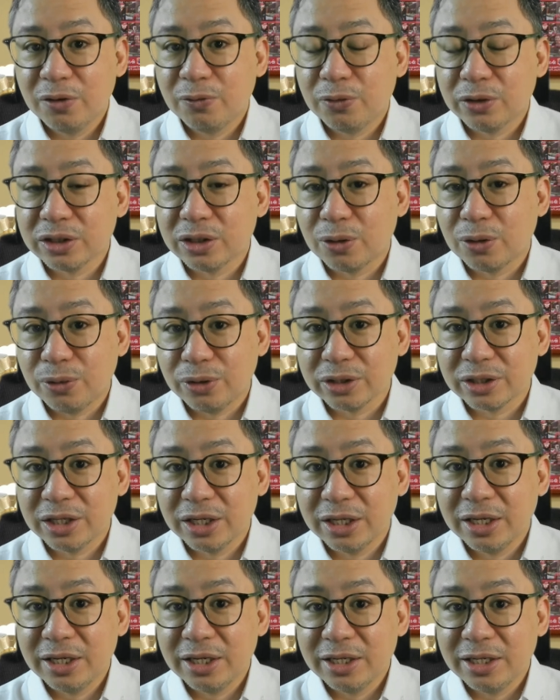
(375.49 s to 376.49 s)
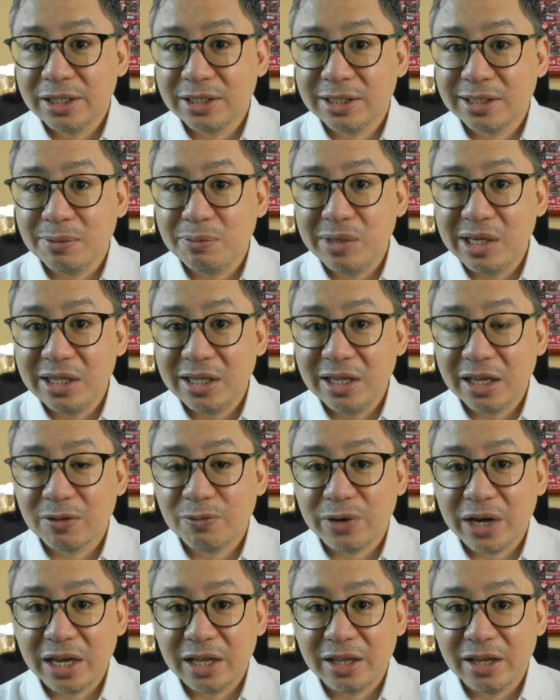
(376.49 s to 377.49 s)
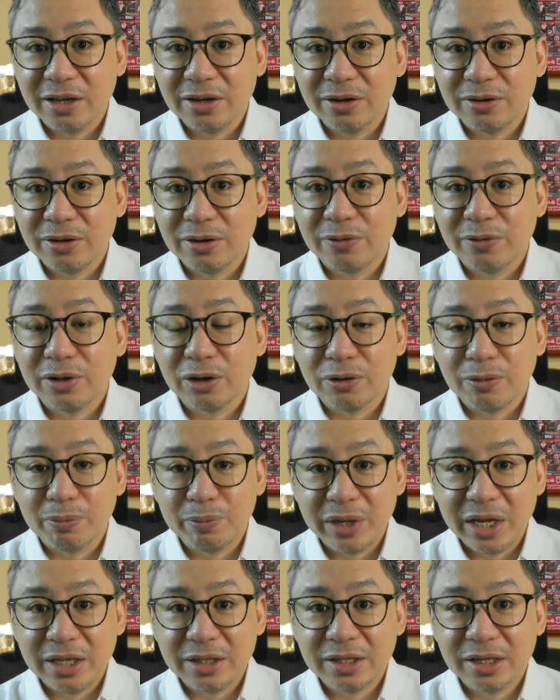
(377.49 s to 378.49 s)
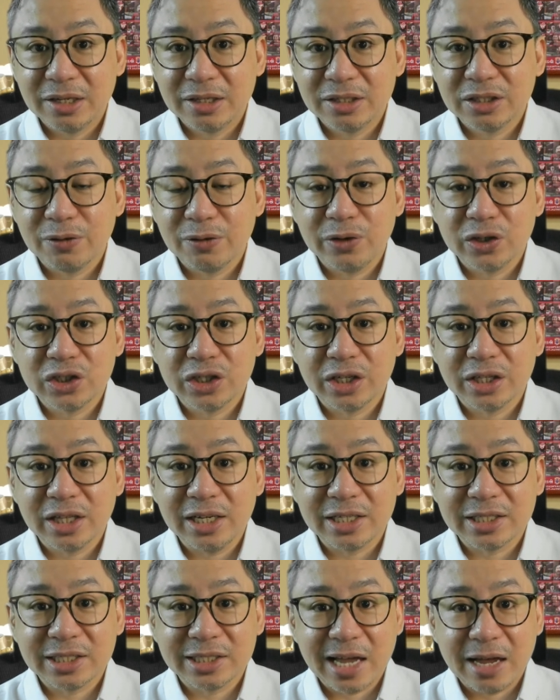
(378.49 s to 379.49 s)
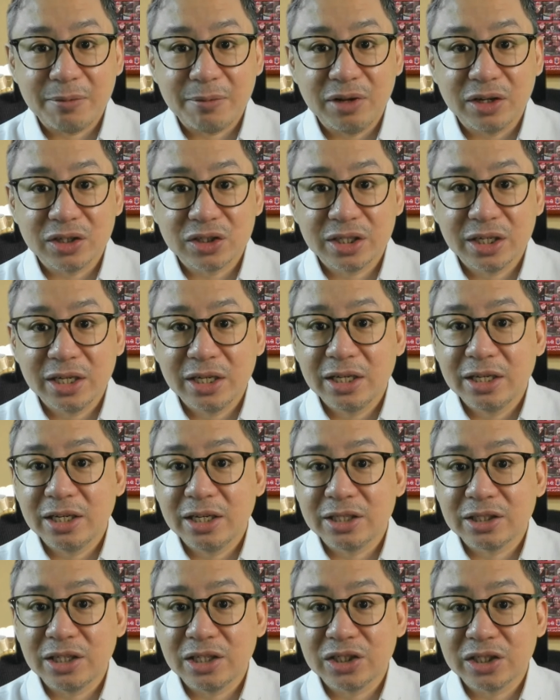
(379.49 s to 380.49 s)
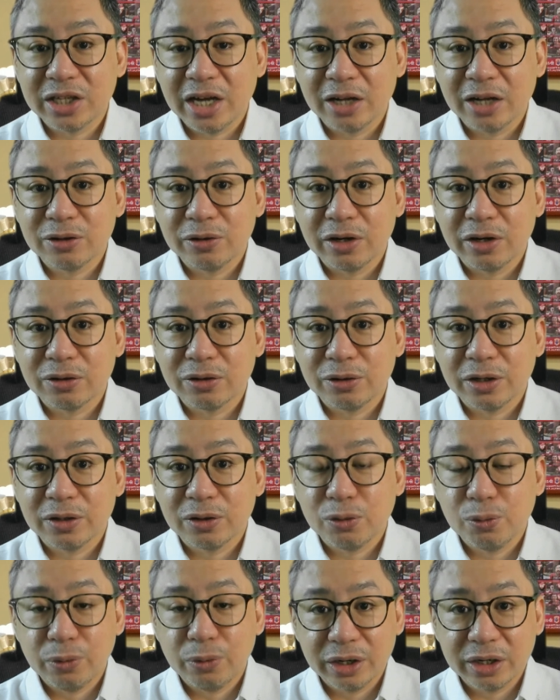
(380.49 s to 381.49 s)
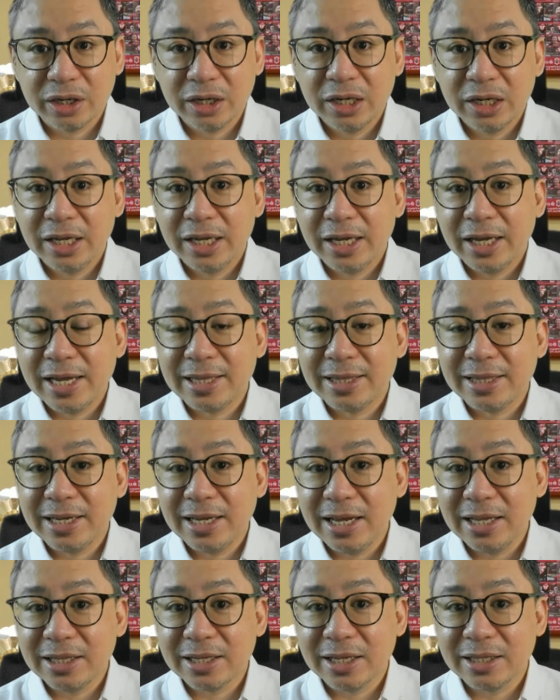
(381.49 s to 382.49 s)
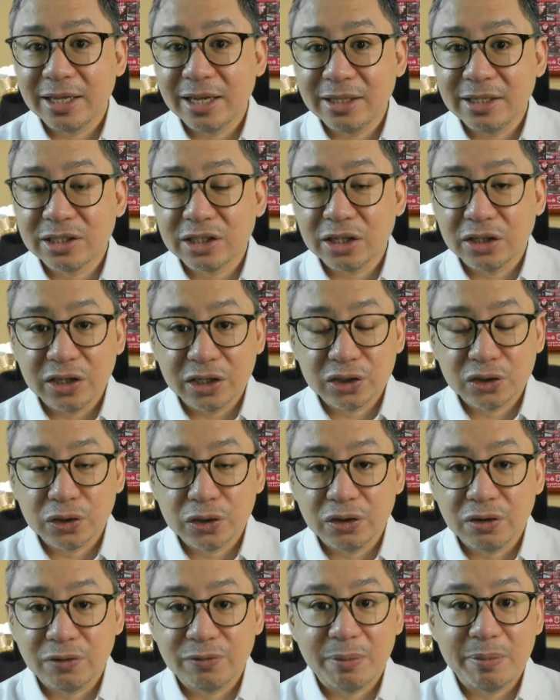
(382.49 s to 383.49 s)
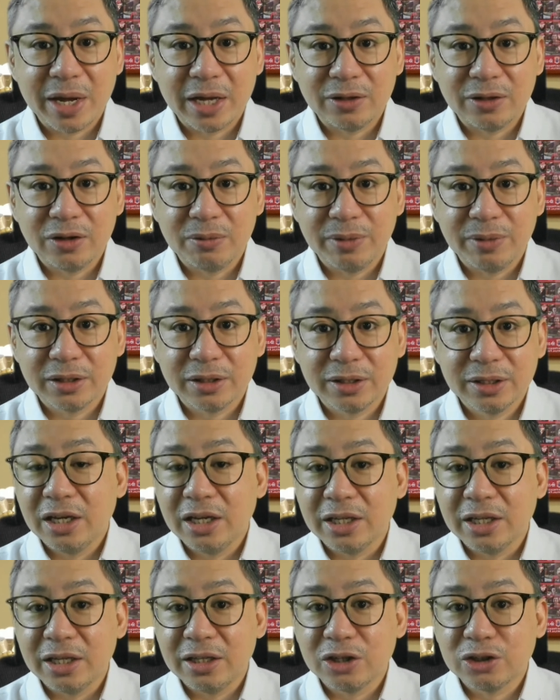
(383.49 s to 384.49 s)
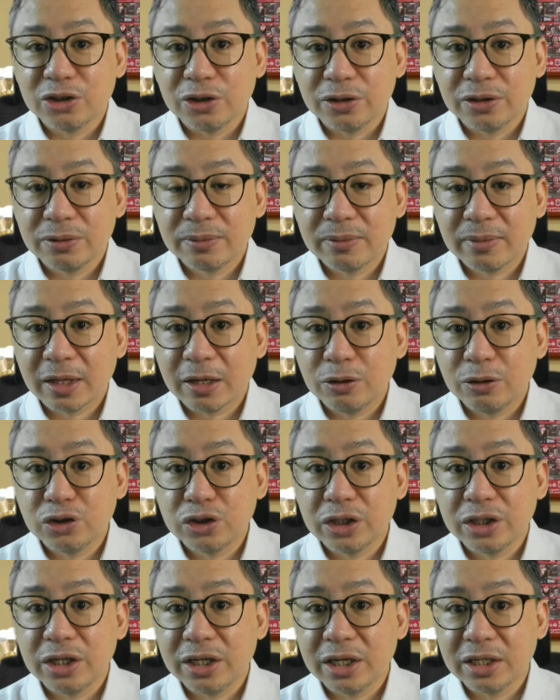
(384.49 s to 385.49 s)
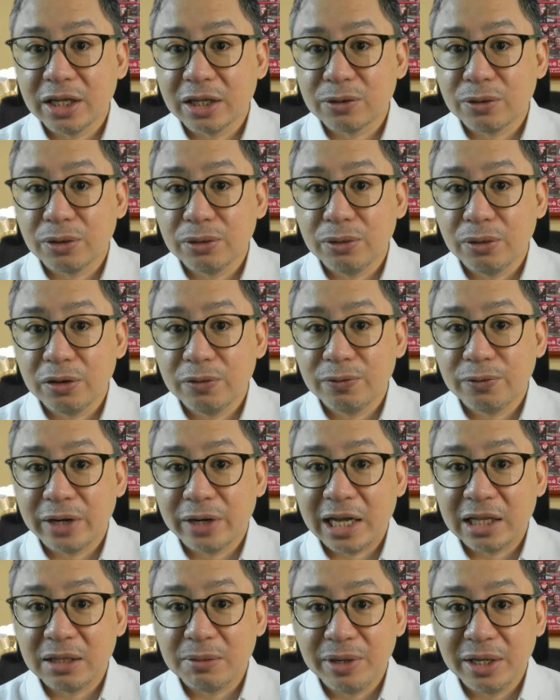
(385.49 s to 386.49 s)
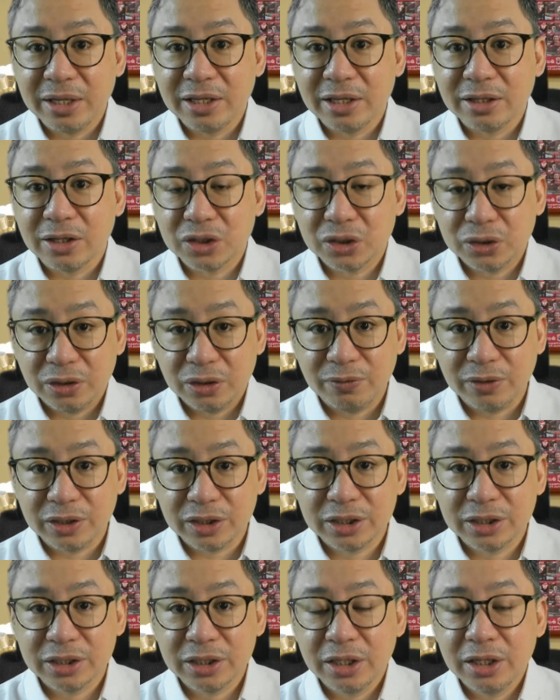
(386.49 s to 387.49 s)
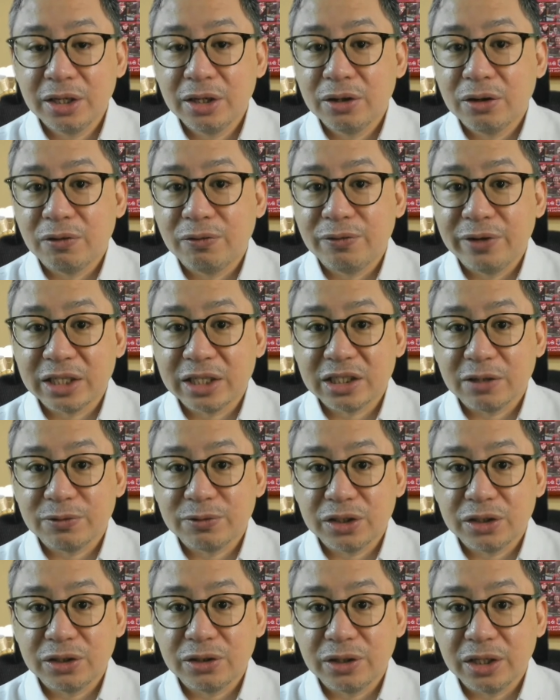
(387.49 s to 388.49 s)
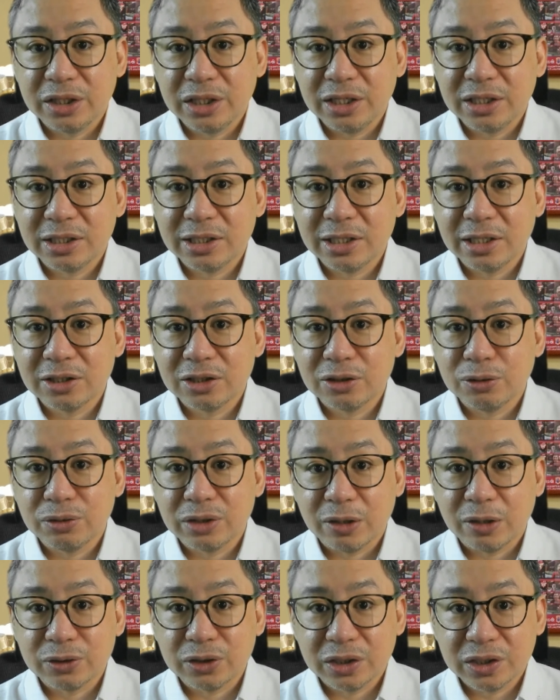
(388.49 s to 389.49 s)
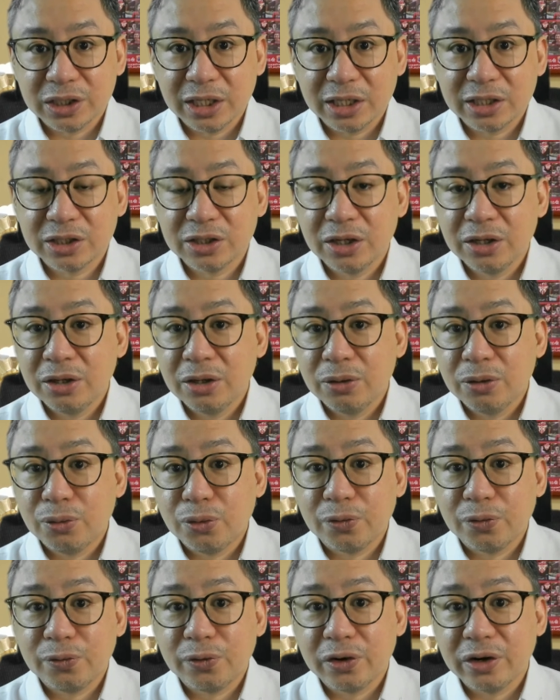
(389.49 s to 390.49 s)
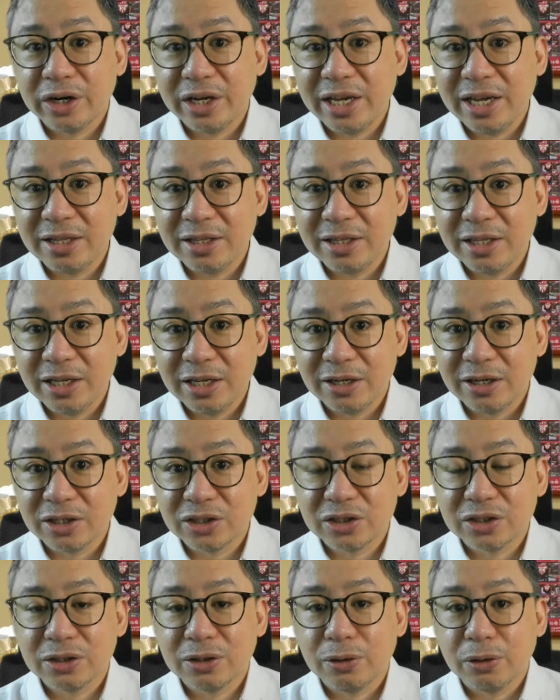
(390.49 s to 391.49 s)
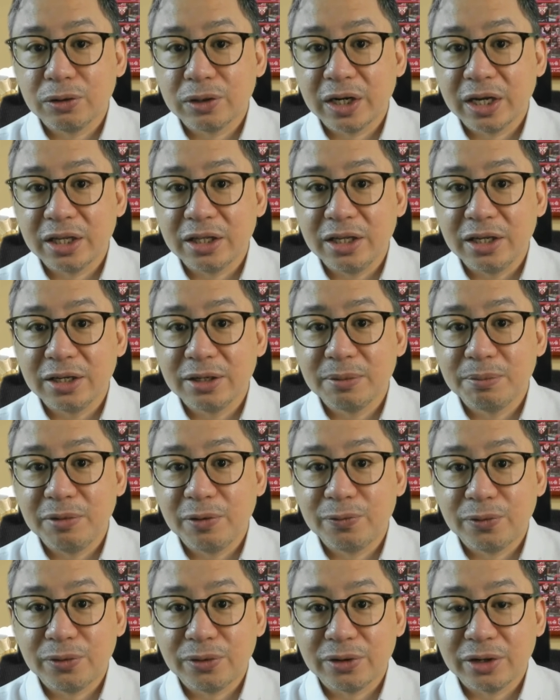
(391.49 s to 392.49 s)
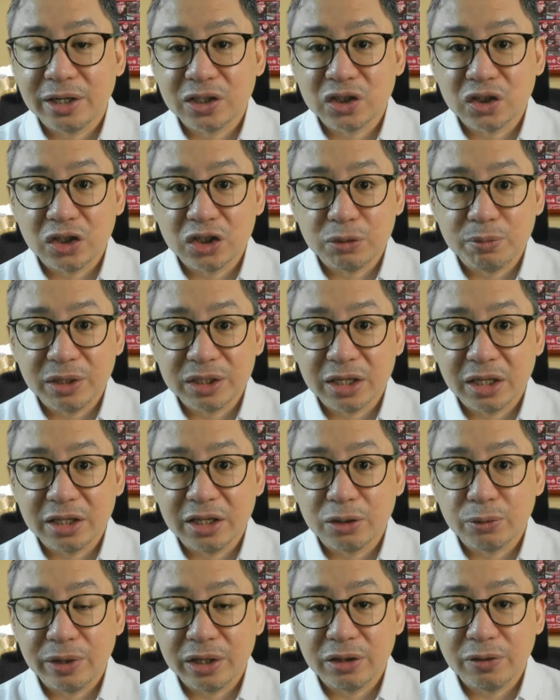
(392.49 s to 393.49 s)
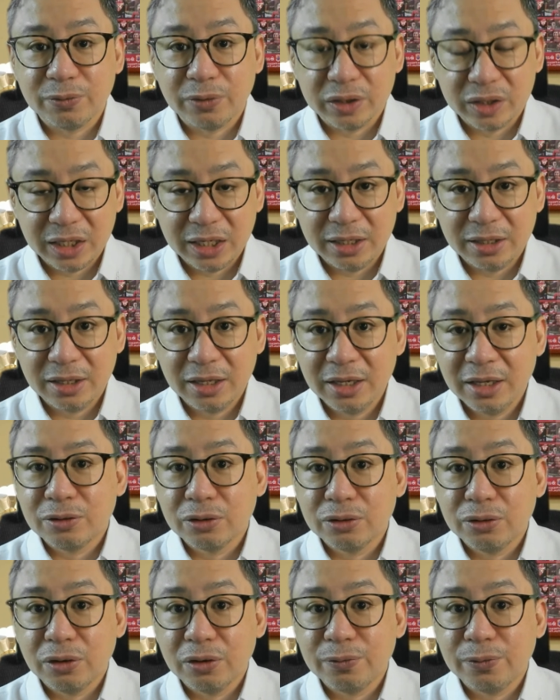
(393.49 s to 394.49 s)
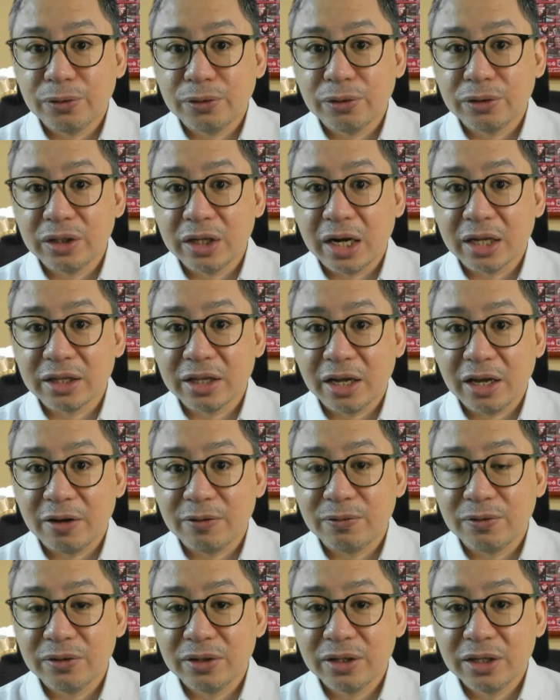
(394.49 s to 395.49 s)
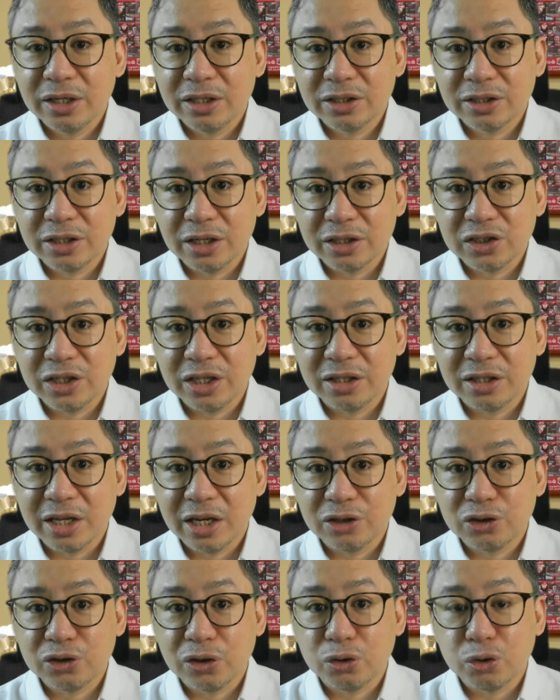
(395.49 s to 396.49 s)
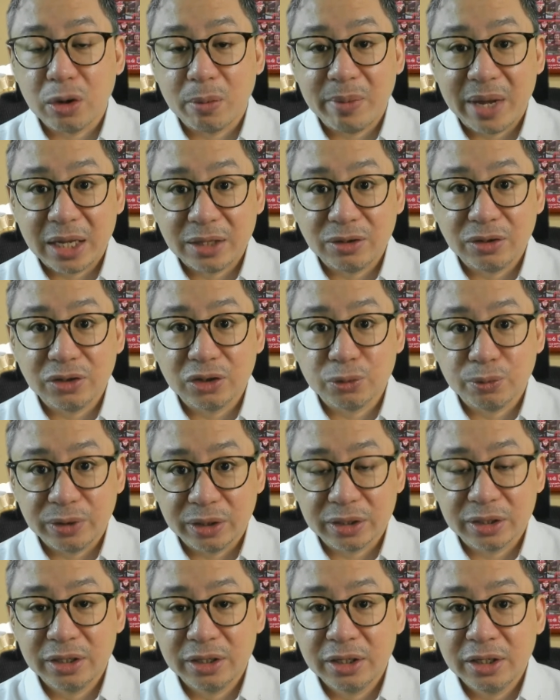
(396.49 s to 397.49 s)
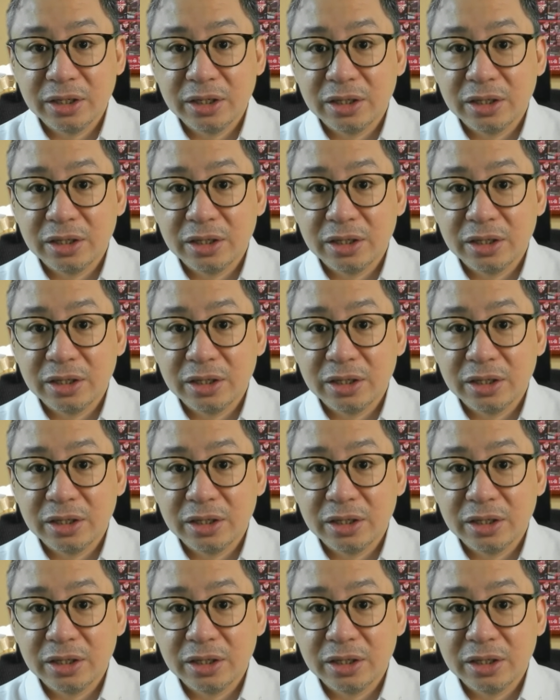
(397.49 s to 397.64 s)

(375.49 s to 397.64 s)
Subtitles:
For the court, his immediate filing of the complaint sufficiently established his desire to return to work and negated any suggestion of abandonment. In addition, considering that Rodolfo had been in the service of SF Security since 2006, or for 8 years already before his dismissal in 2014, Rodolfo could not have such intention to abandon his work.